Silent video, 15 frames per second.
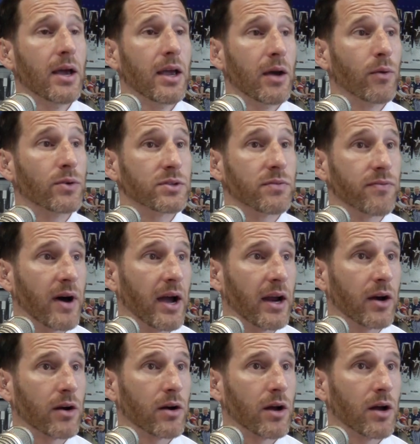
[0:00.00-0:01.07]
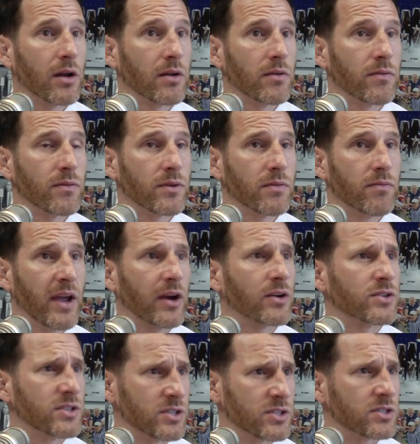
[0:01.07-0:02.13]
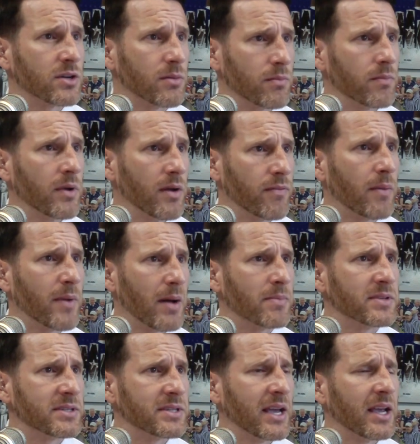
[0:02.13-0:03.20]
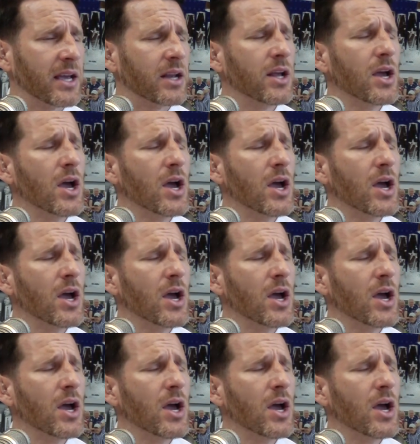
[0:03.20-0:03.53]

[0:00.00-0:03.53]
It was a fire at a conveyor system, if I'm not mistaken.